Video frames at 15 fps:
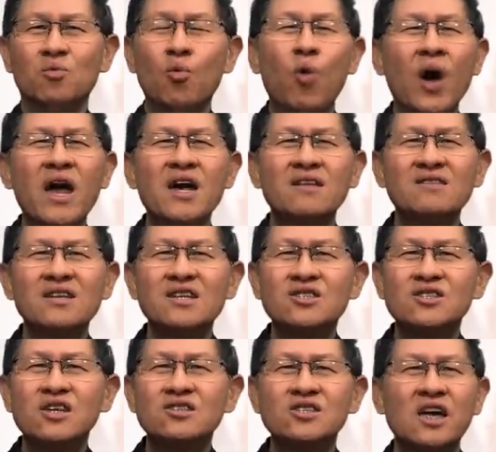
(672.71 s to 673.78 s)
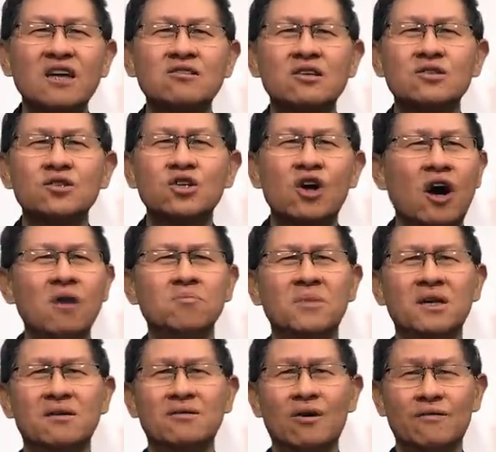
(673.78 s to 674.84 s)
When is the second
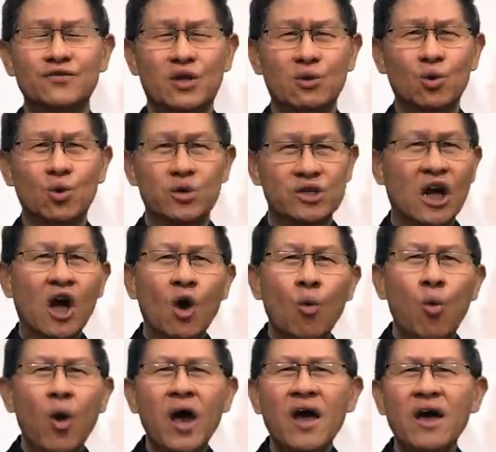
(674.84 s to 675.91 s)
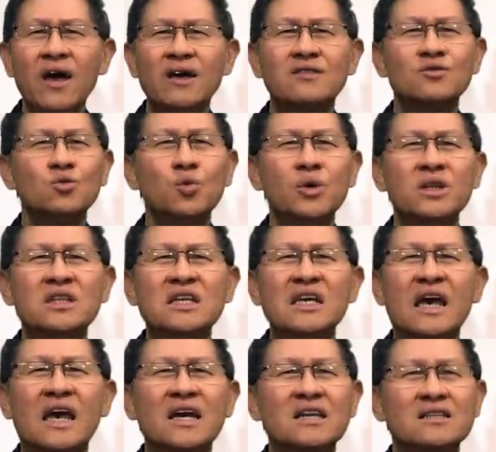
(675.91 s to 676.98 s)
coming of the Lord? When will the
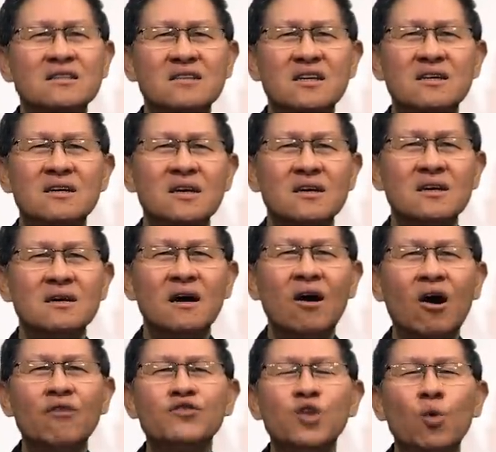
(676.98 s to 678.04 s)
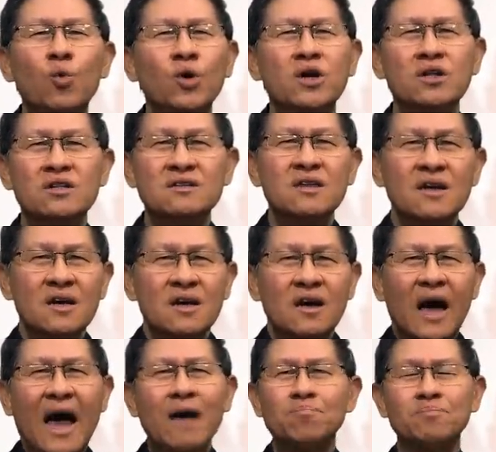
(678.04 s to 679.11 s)
end of the world
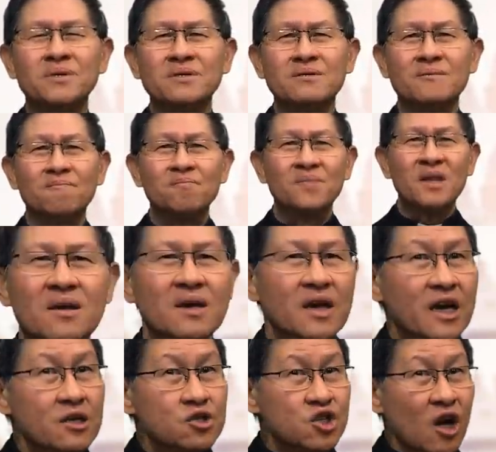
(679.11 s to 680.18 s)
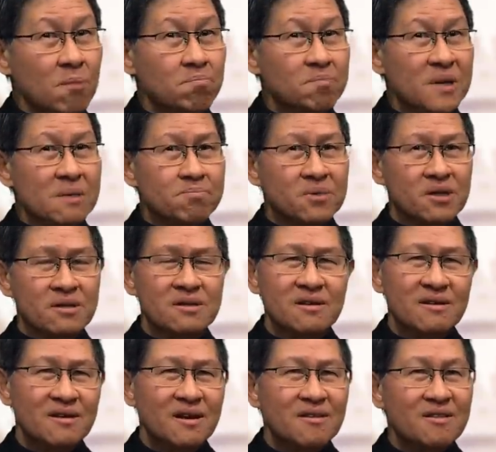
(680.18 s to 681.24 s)
happen? And some people
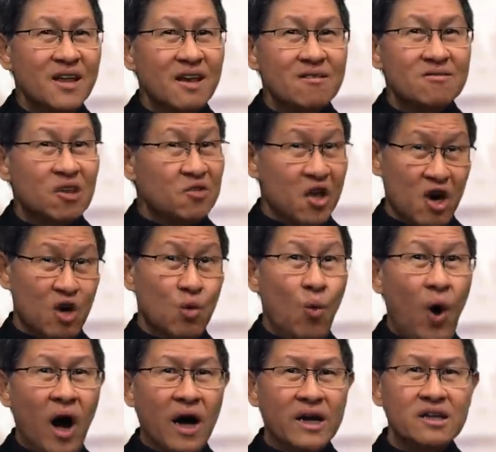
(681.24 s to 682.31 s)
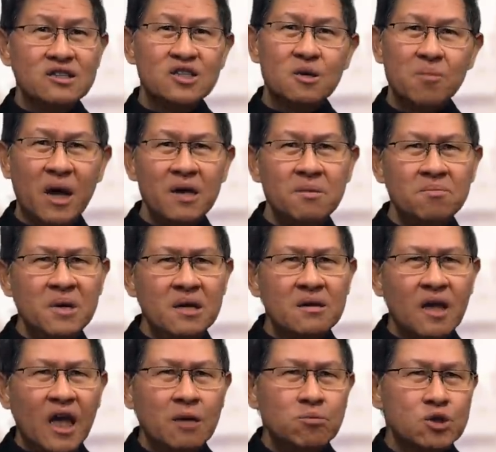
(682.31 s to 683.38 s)
think that they are wise by
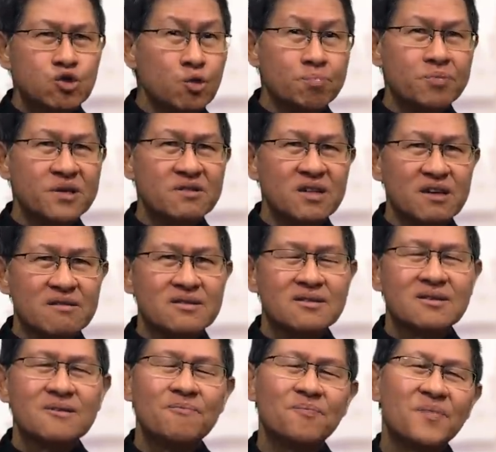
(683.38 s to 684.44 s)
being able to predict.